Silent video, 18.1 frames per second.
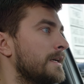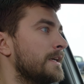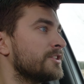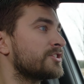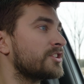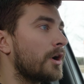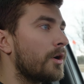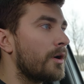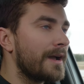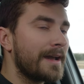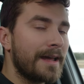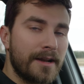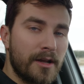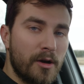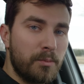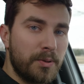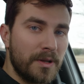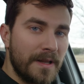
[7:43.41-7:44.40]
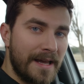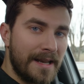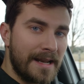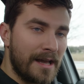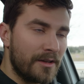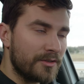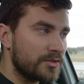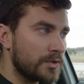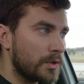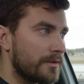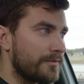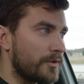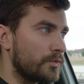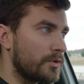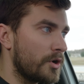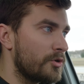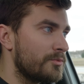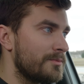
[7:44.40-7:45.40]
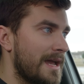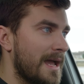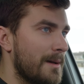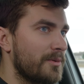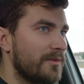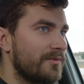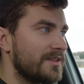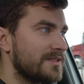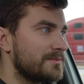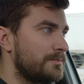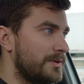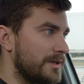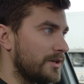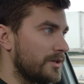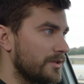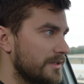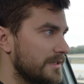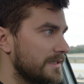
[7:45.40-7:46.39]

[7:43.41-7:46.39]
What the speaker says: So I got to go plan out sort of a roadmap of this build.